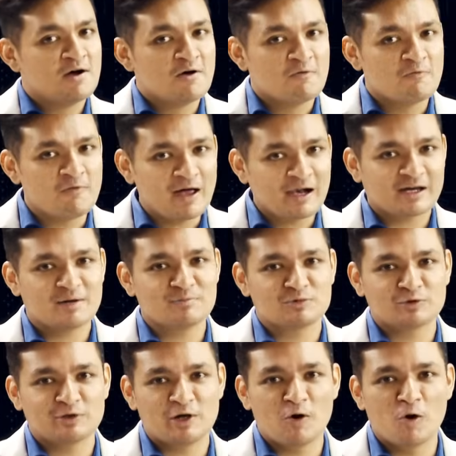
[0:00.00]
Welcome
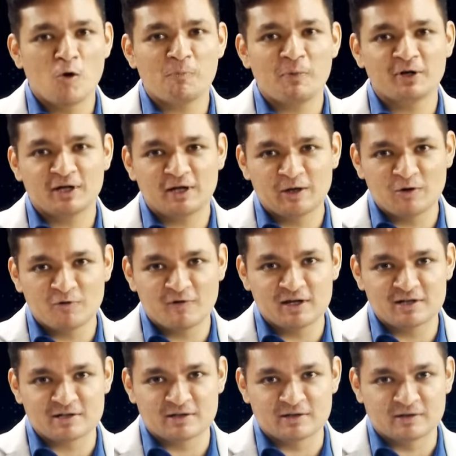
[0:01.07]
to the Open
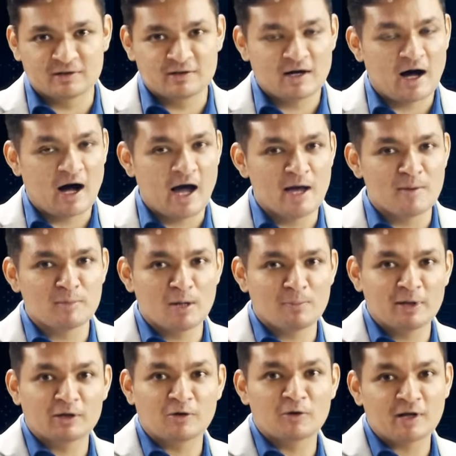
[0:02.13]
Innovator. I am
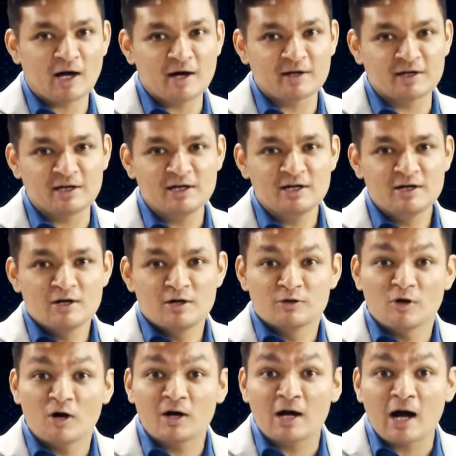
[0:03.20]
Naman Kothari,
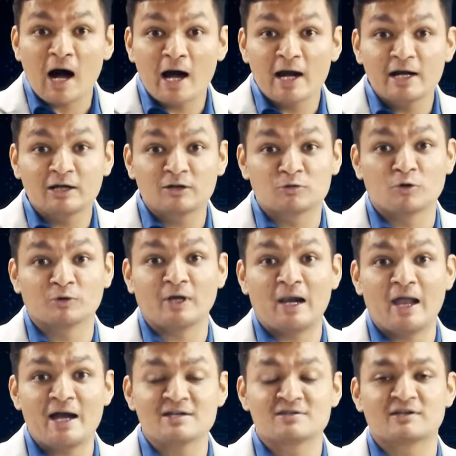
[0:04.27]
your guide through the
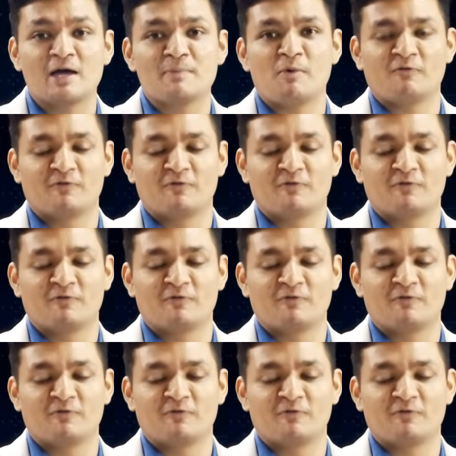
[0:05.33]
landscape of